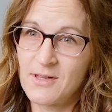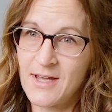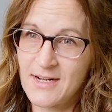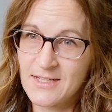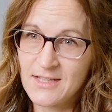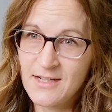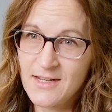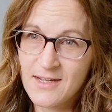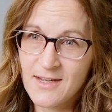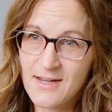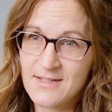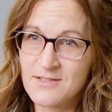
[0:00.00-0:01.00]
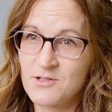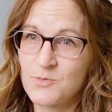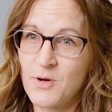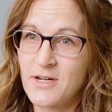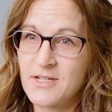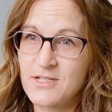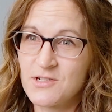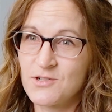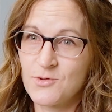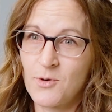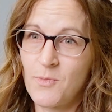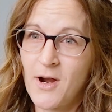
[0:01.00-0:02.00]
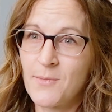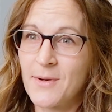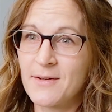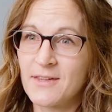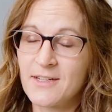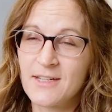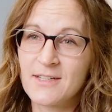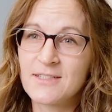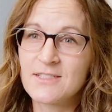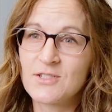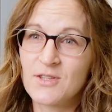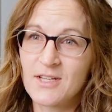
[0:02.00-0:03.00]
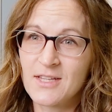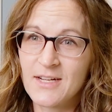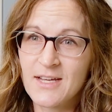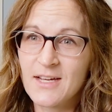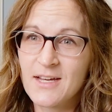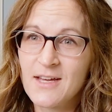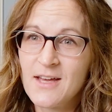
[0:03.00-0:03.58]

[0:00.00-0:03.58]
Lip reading: and clinic. As nurse practitioners, we're primarily into the clinic,